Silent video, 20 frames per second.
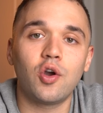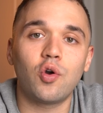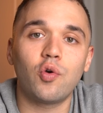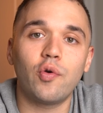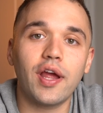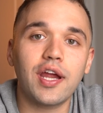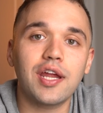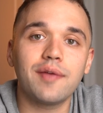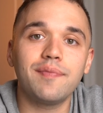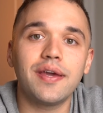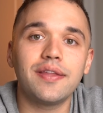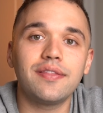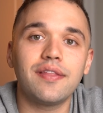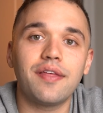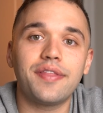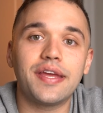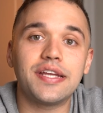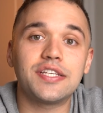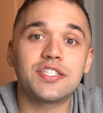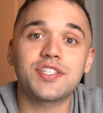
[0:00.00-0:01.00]
recommend
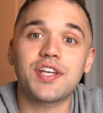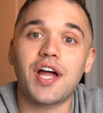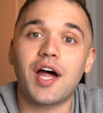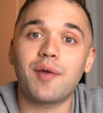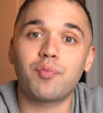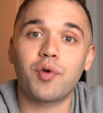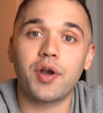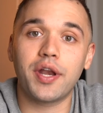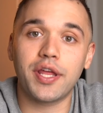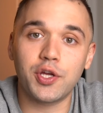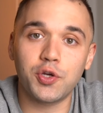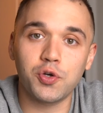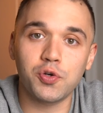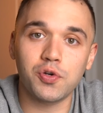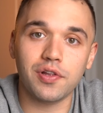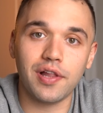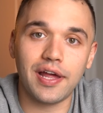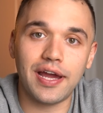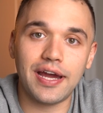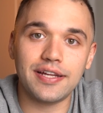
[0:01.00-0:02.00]
that they stop running
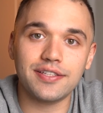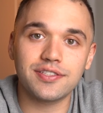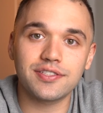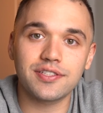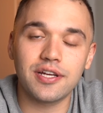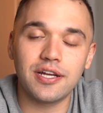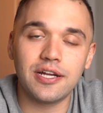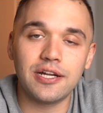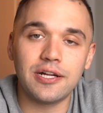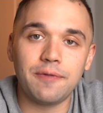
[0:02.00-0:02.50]
Google Ads.